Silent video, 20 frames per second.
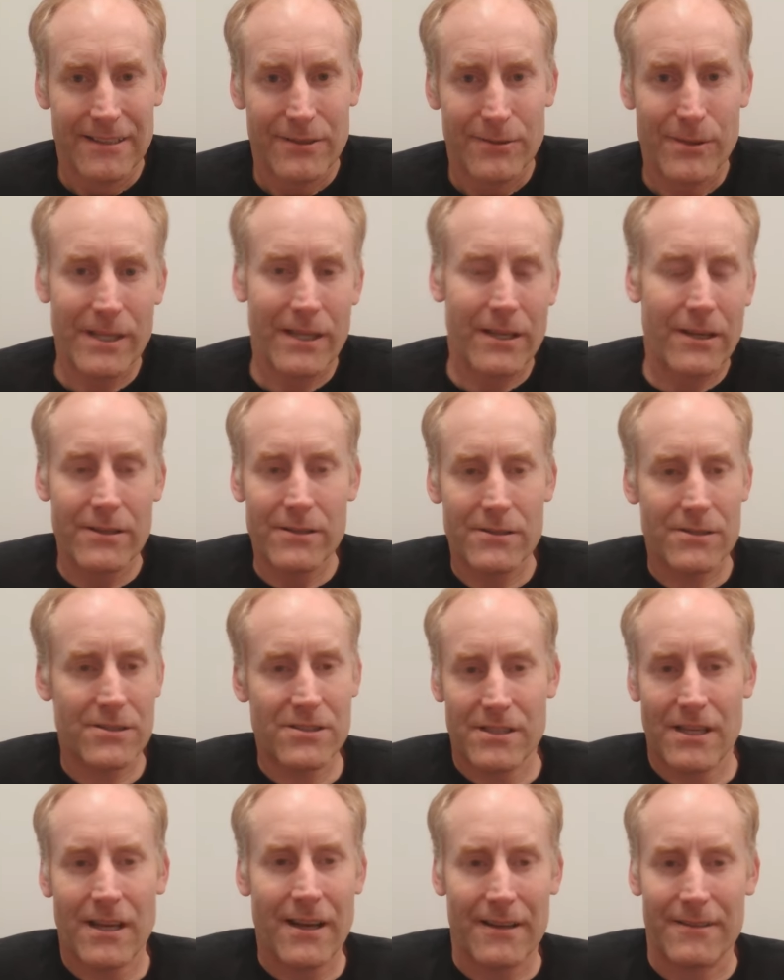We're going to
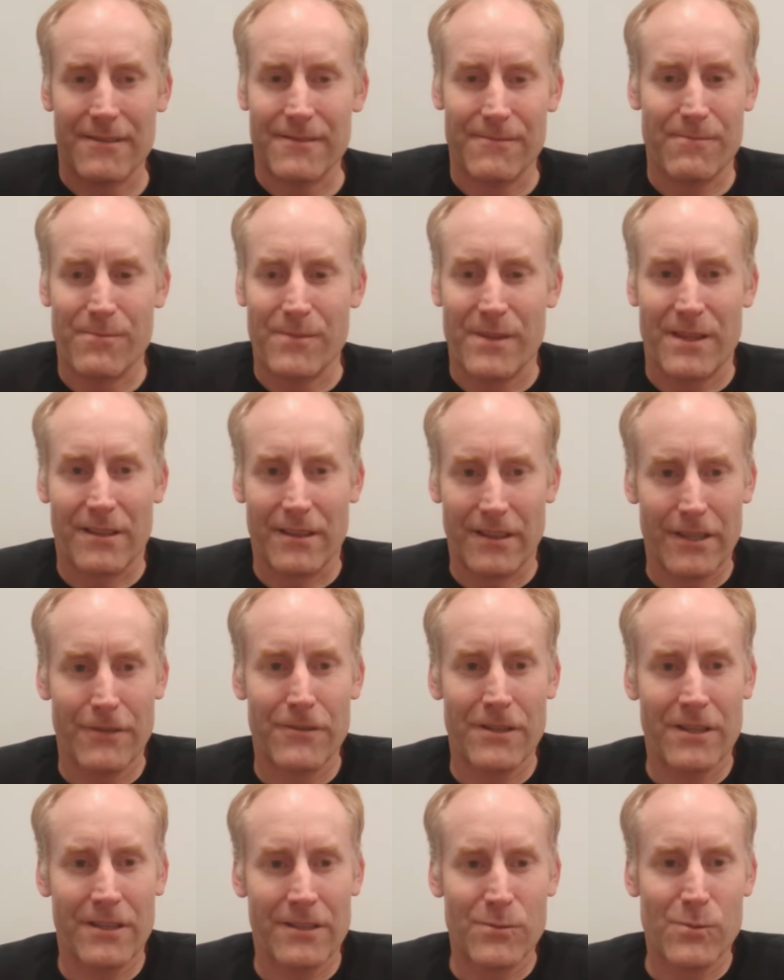start
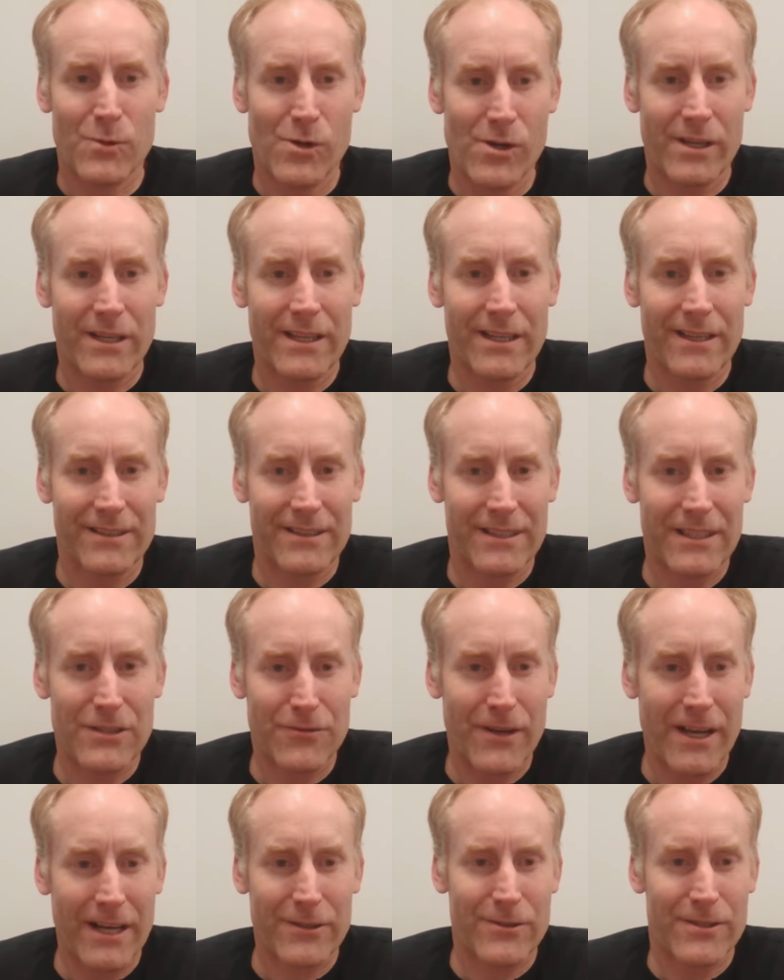living and working at these
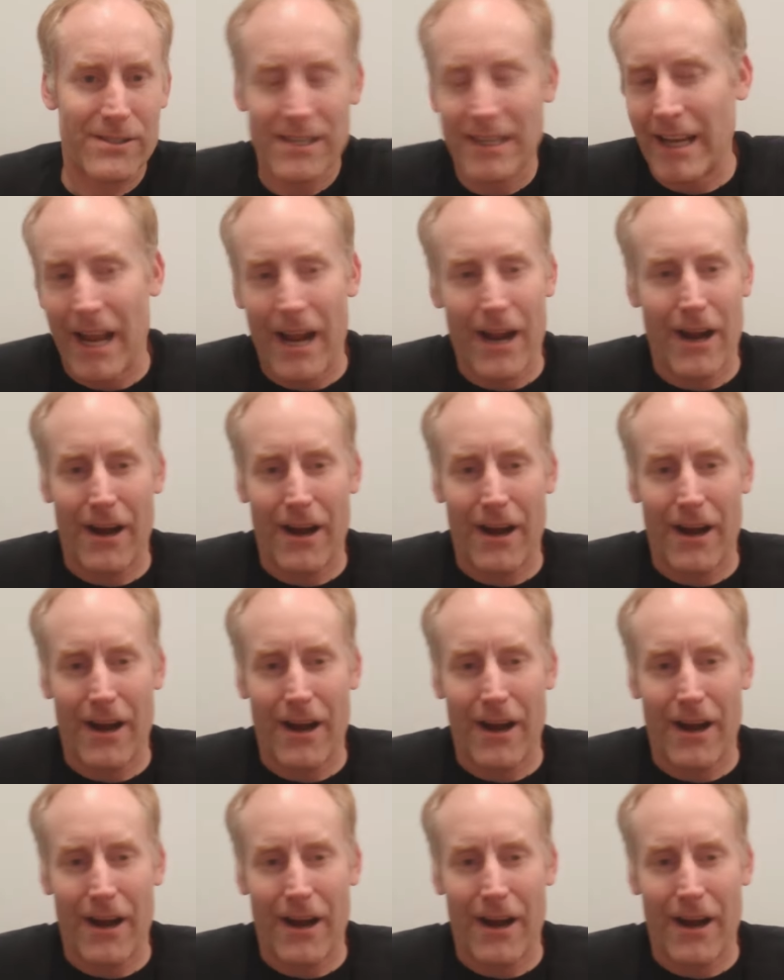factories. Like,